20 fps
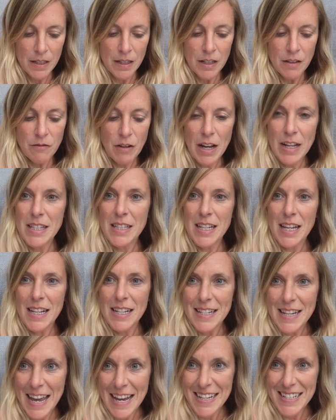Right,
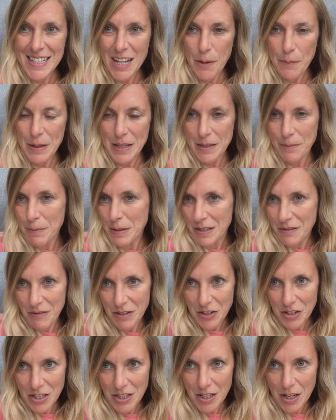next up is Miss
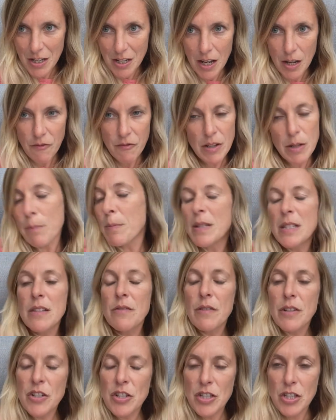Richardson. Mrs.
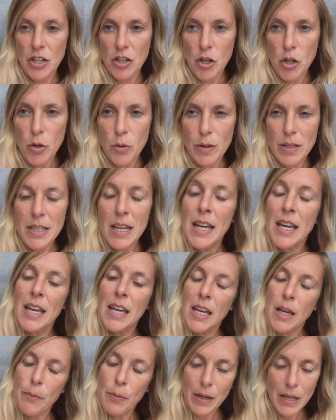Richardson, who is
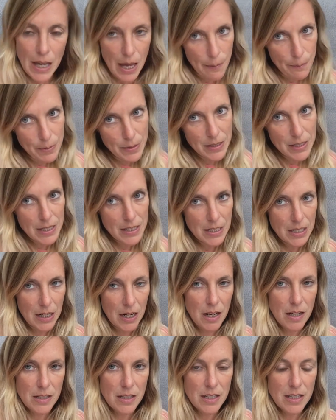Hippocampus's
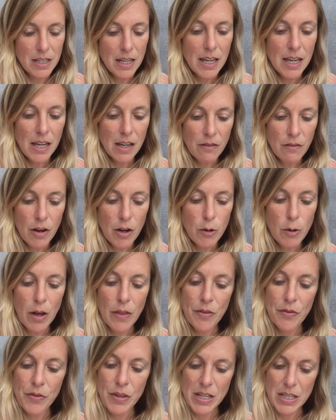class's hero
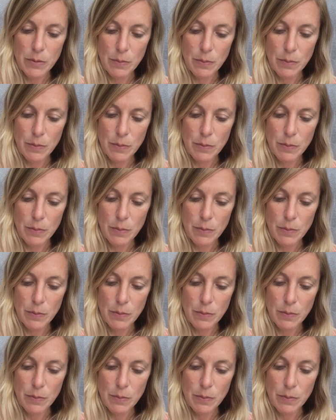this